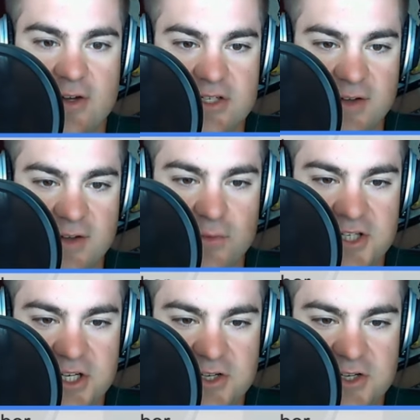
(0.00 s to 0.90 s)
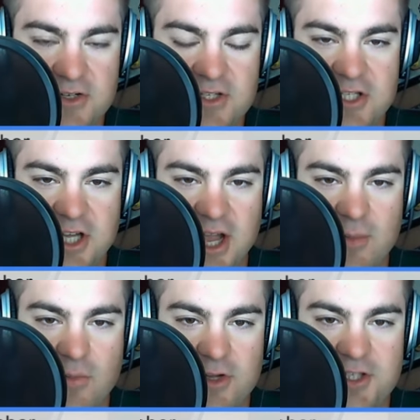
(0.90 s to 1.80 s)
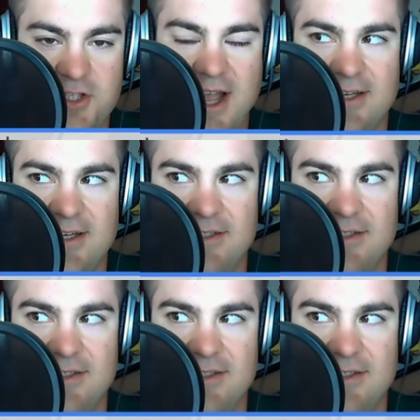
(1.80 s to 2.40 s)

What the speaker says: stuff, which introduced a gem which had